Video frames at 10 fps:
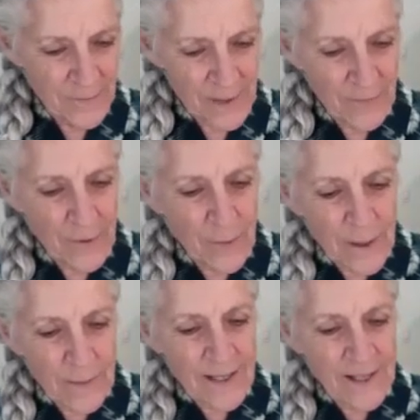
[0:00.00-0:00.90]
if
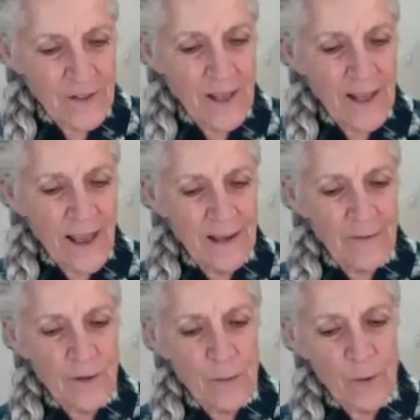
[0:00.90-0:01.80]
Irimi is the yang
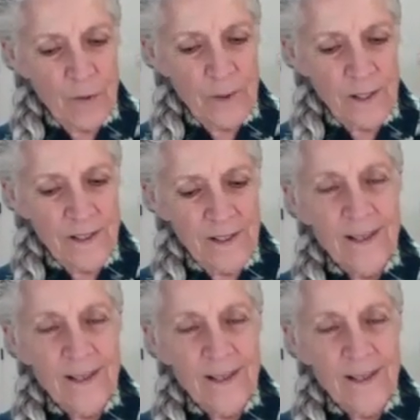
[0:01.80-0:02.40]
of the movement,